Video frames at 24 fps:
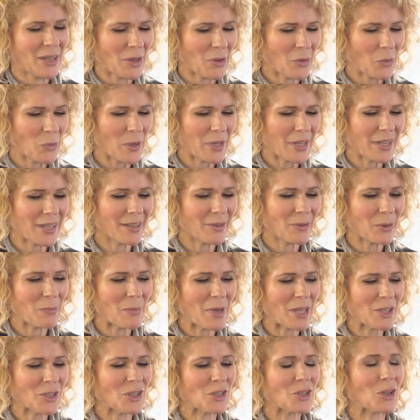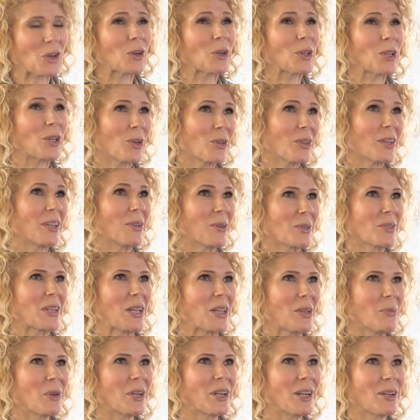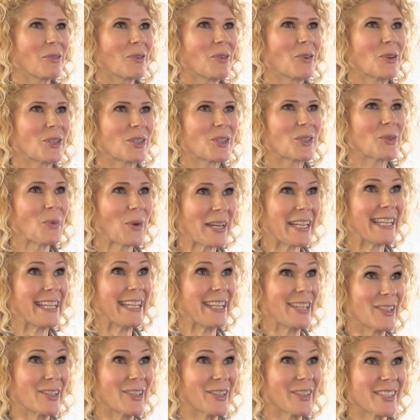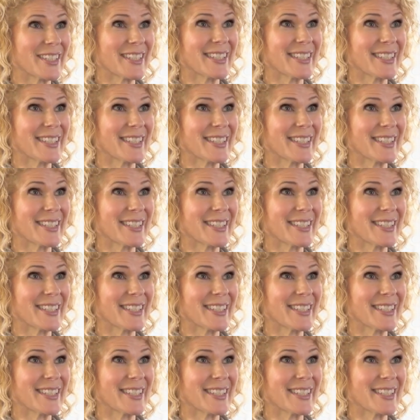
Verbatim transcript: Oh, we, we mentioned earlier that you're celebrating, of course, 20 years.